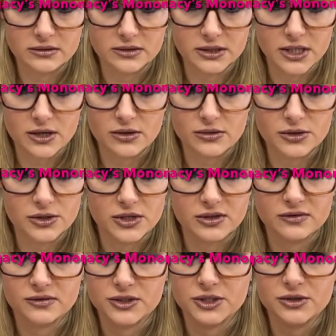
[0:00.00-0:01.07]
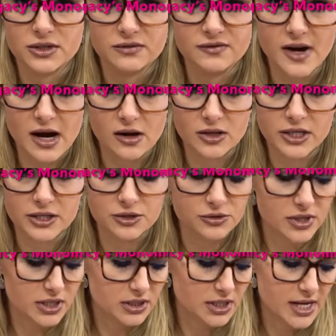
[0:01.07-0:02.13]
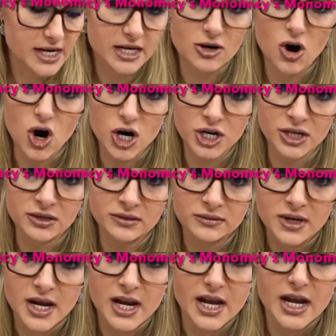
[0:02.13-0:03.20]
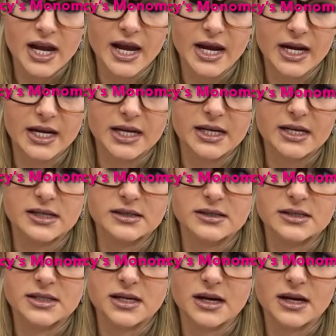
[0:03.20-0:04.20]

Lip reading: You know, you can file it, you can let it harden and